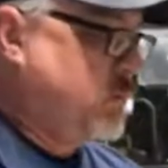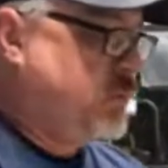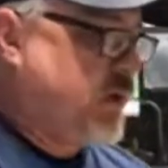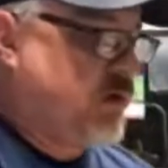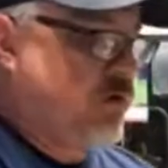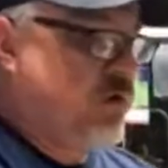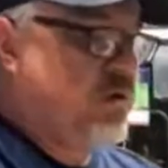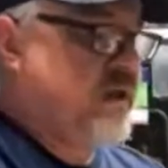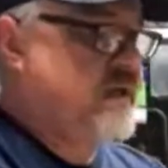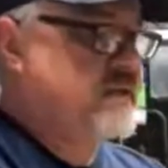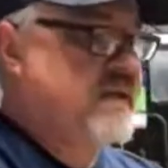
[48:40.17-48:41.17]
Pickerel
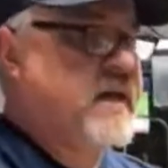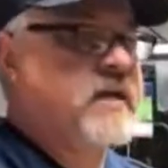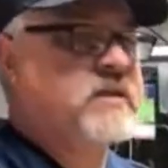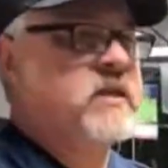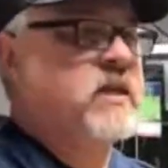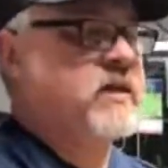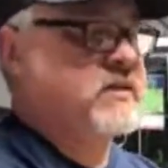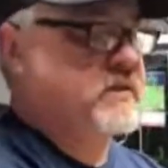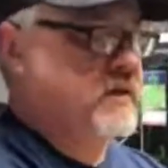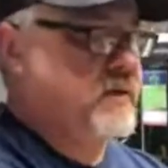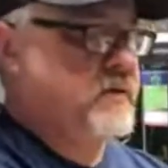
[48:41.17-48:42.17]
is excellent
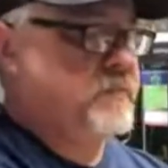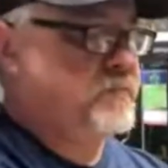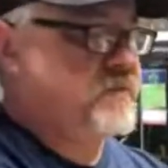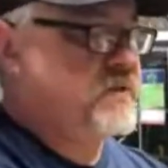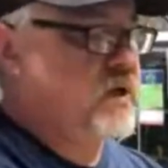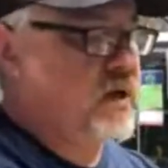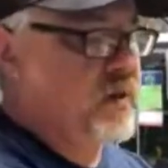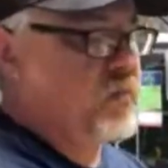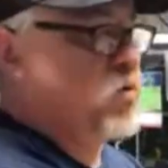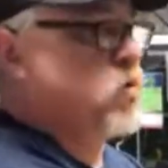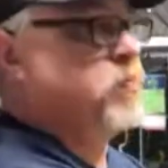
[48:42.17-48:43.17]

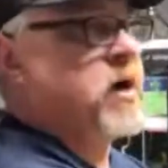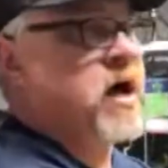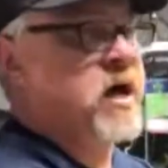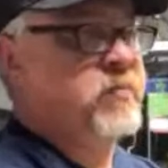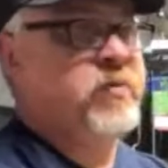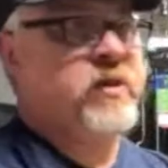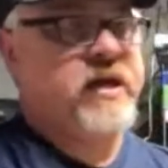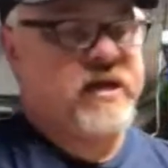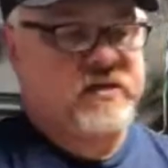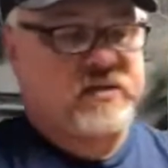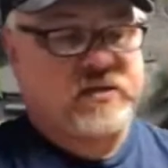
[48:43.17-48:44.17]
tub or pond
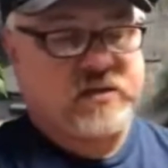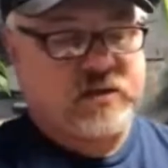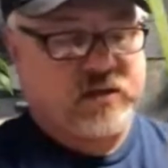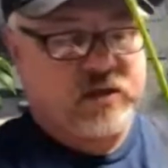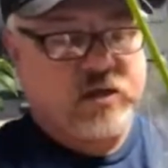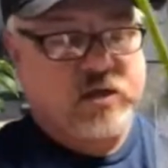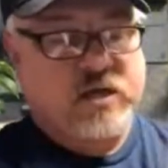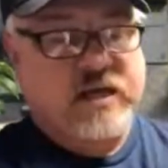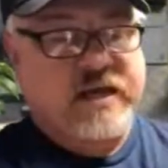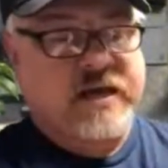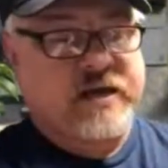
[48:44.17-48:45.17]
plant,
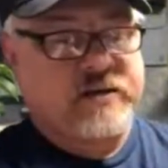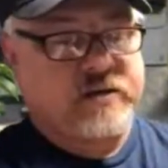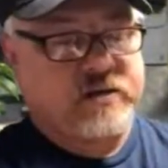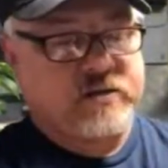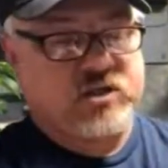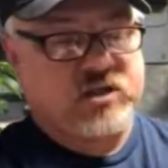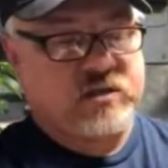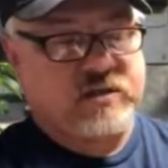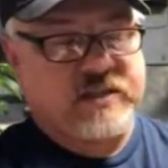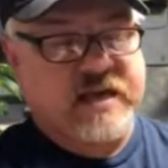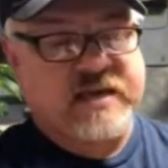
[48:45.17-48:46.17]
and
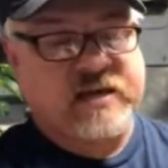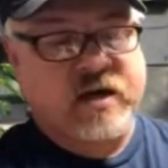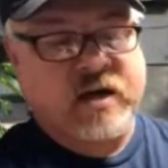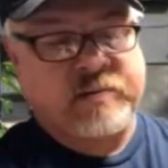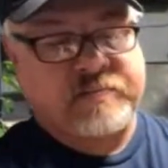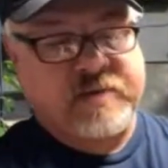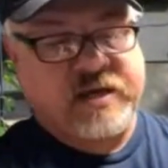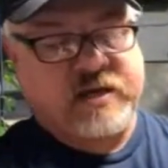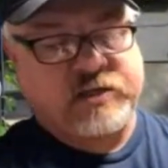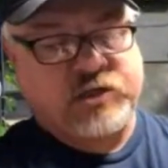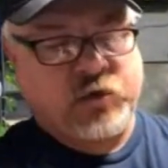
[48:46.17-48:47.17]
they come
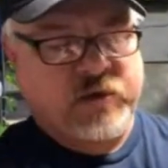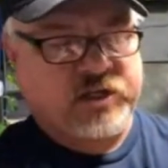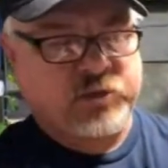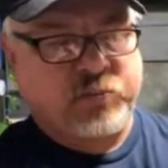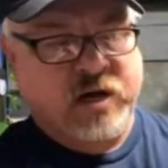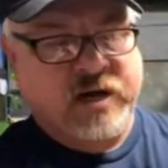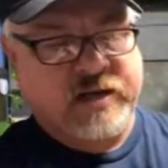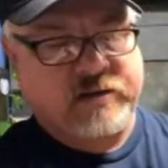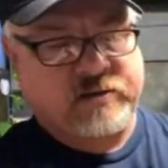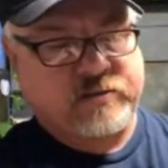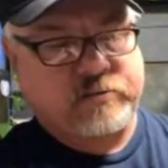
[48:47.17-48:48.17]
in a 2-inch
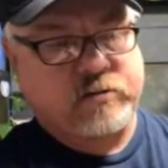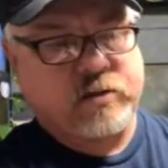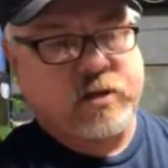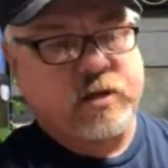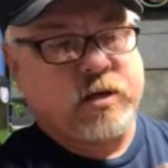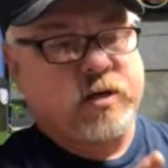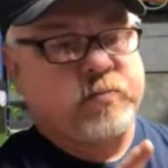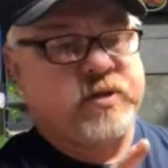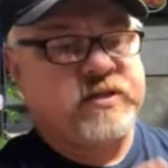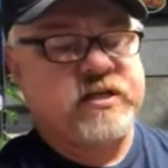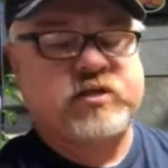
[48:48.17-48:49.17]
pot.
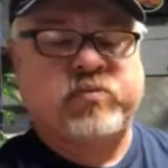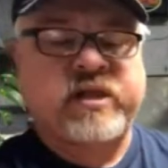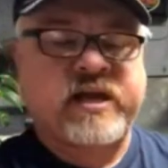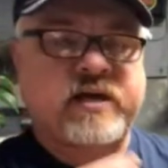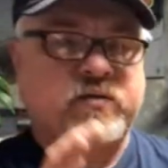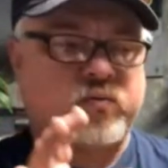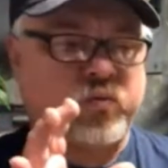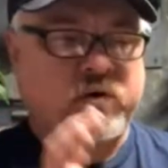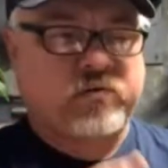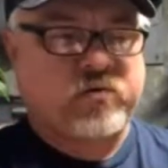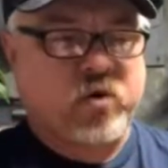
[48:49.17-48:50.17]
But this plant
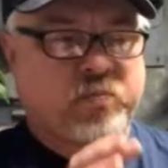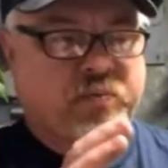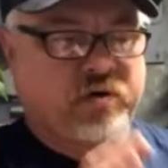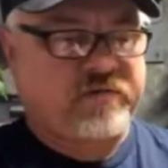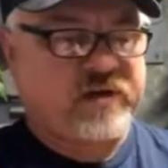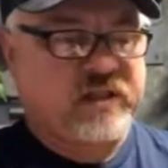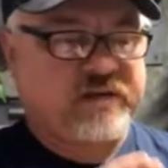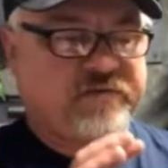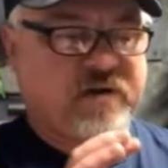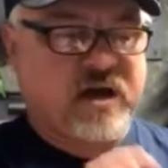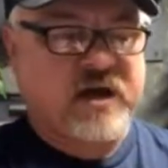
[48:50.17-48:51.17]
will grow perfectly
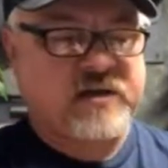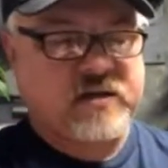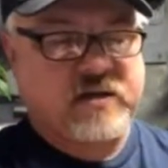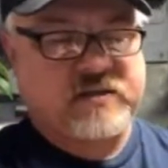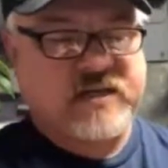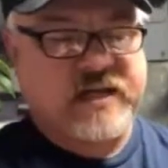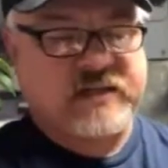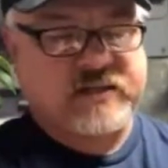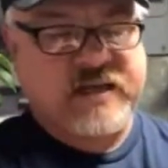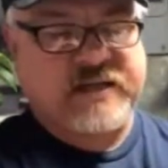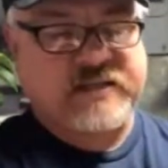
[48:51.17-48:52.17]
fine.
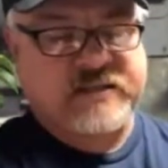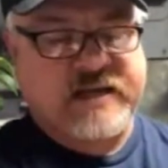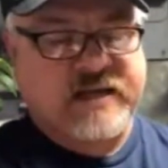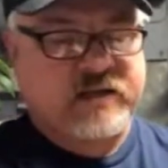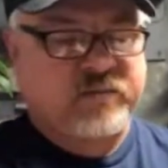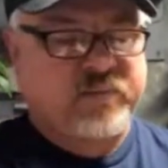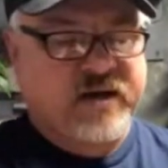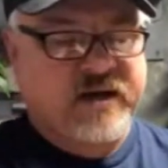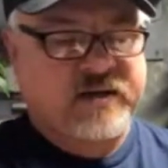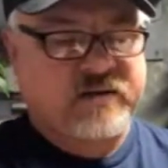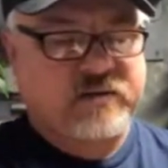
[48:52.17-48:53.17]
Take this out of the
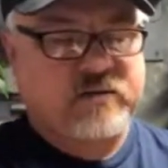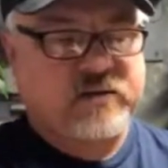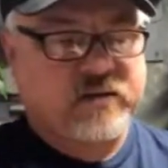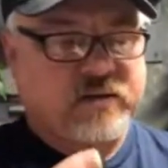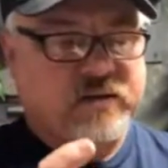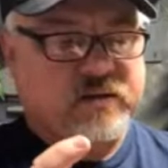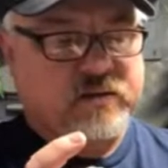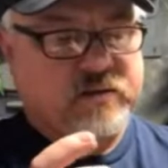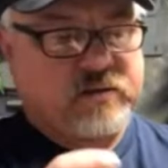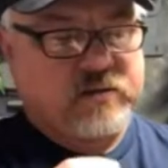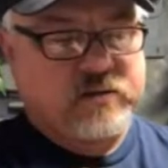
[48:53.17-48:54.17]
pot,
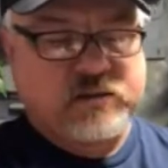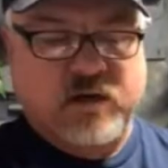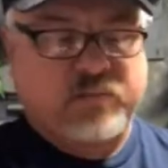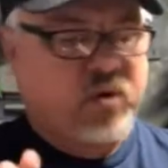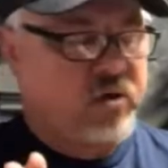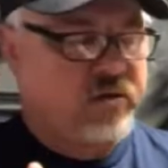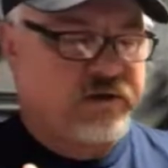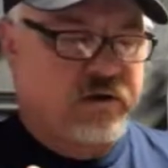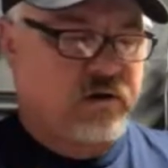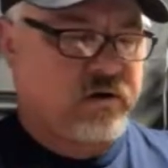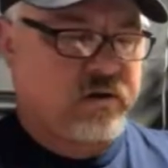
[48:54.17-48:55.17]
dump all the
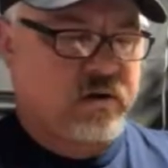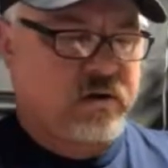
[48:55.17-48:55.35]
dirt,